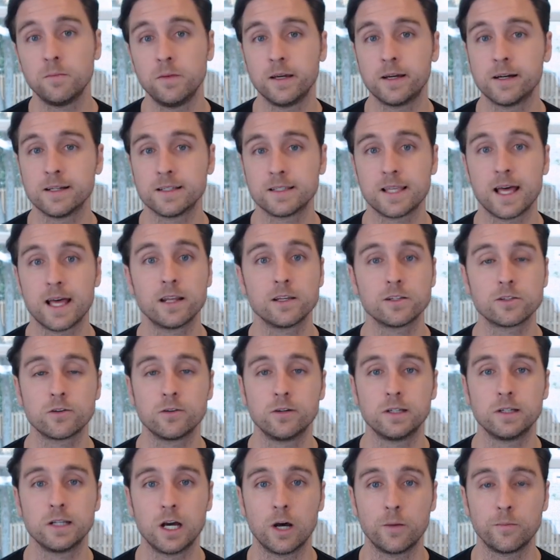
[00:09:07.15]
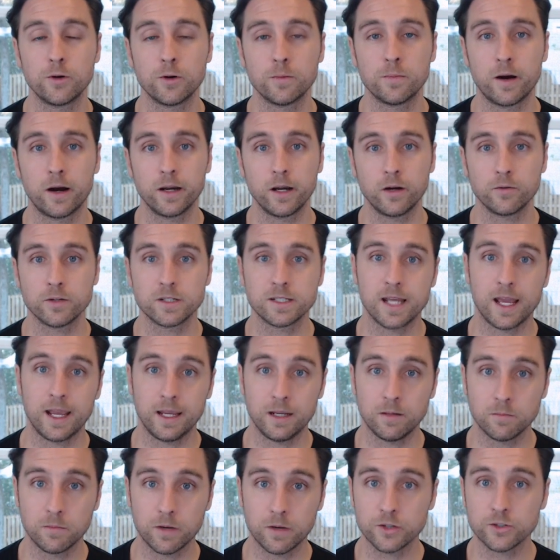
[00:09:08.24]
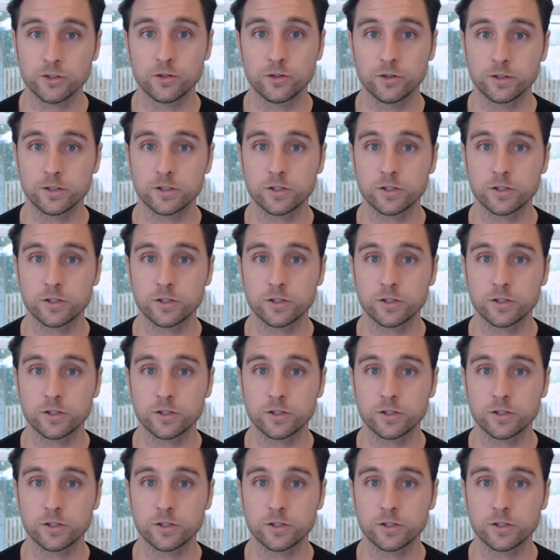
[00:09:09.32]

because that is going to help your body retain muscle.